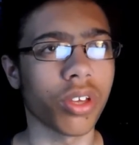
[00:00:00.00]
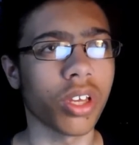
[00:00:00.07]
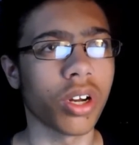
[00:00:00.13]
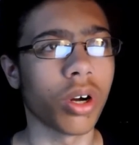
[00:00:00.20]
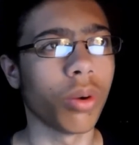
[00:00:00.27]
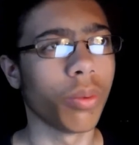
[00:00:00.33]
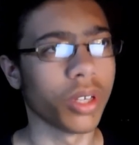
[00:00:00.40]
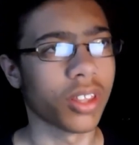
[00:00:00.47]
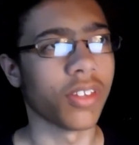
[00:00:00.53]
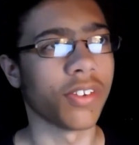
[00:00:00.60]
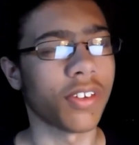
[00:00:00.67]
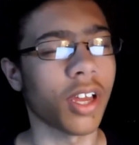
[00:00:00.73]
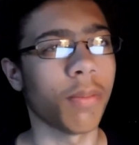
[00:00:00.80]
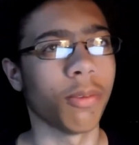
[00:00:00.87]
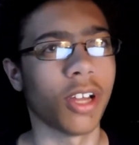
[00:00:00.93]
you know, with the
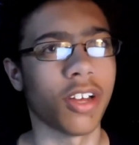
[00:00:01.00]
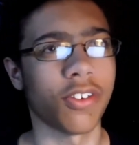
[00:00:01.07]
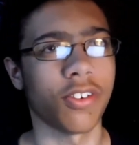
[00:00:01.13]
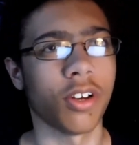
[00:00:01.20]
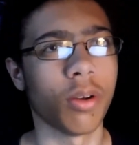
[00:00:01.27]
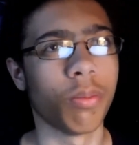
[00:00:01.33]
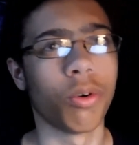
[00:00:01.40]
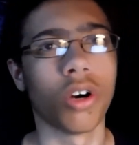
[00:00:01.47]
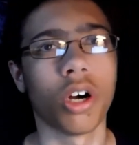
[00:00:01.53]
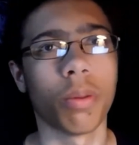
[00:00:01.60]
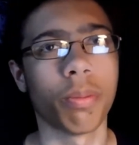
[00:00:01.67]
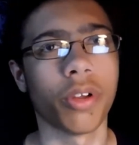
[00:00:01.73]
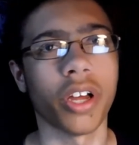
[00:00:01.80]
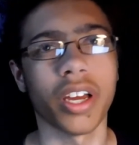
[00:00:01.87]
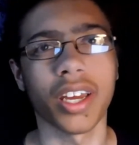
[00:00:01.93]
same lesson and moral
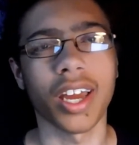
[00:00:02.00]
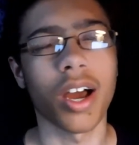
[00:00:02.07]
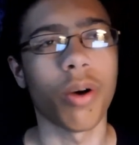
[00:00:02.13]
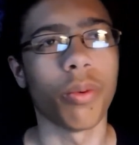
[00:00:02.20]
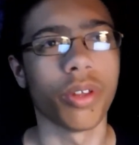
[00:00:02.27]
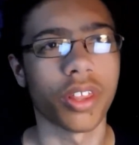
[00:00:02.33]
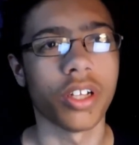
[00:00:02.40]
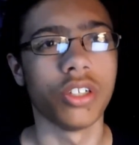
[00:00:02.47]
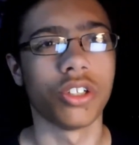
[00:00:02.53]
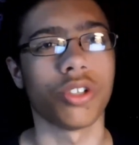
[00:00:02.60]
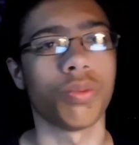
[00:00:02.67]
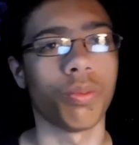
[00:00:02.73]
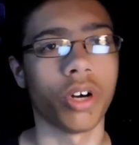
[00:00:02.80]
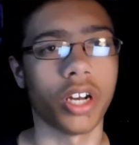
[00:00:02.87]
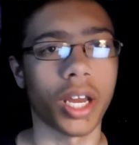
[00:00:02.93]
playing out within
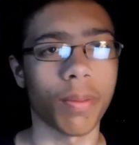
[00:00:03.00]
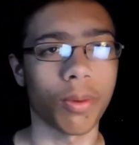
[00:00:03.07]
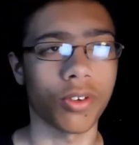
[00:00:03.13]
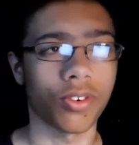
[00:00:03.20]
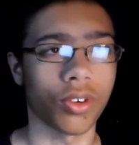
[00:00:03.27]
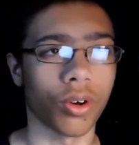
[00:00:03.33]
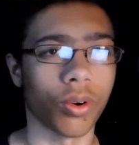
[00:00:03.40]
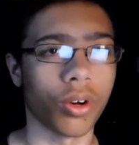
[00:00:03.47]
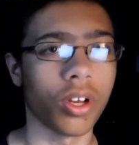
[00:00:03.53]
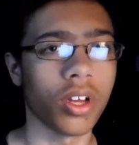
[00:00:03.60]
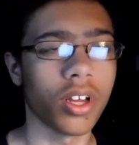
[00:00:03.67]
just one episode.